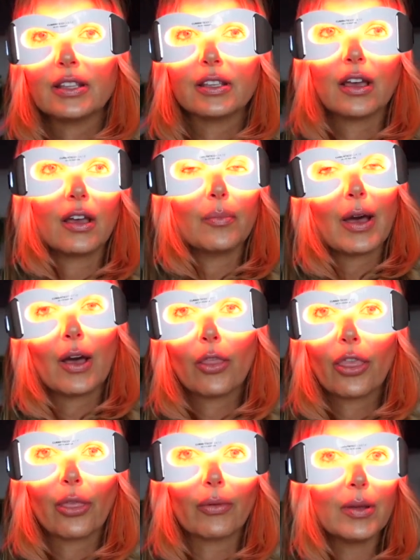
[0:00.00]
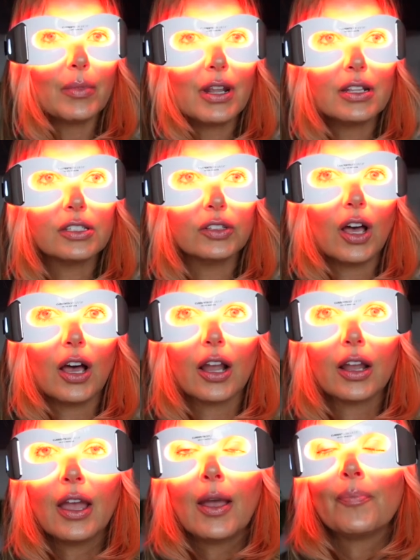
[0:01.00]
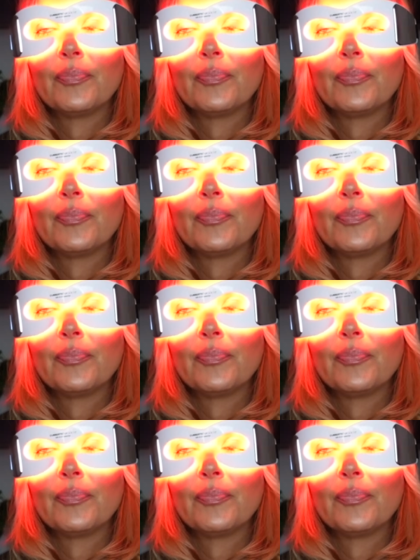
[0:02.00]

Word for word: It's about three minutes long,